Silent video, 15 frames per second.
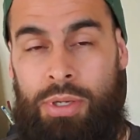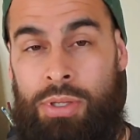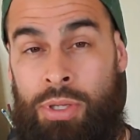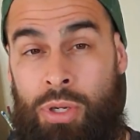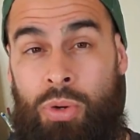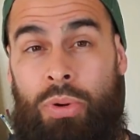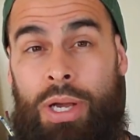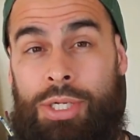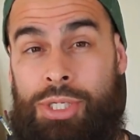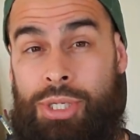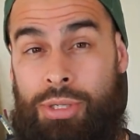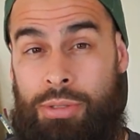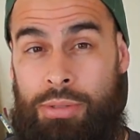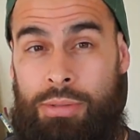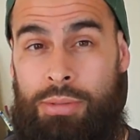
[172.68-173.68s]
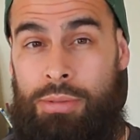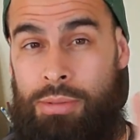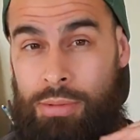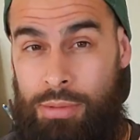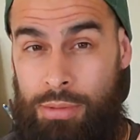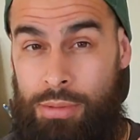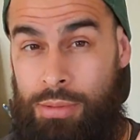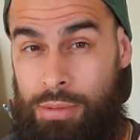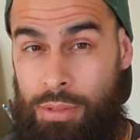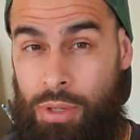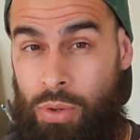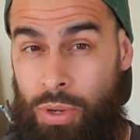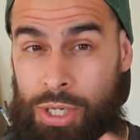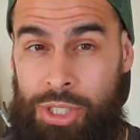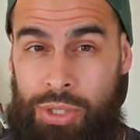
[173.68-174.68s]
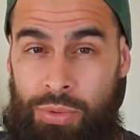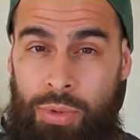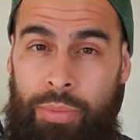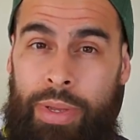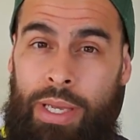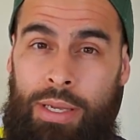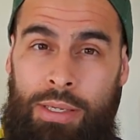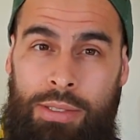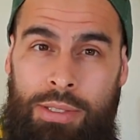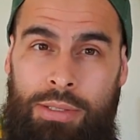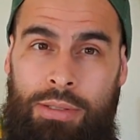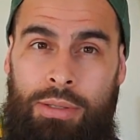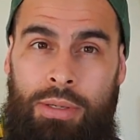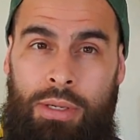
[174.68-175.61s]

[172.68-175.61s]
the question remains,